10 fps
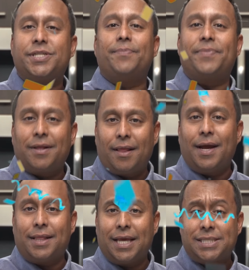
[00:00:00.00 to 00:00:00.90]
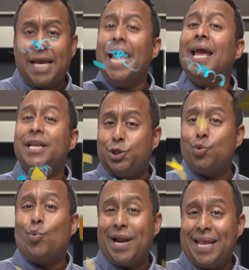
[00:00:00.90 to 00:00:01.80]
something like this in
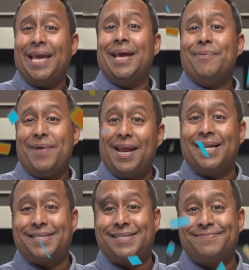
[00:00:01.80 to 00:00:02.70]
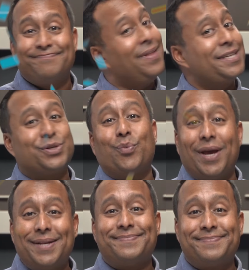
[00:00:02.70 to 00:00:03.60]
20 minutes. That's a win.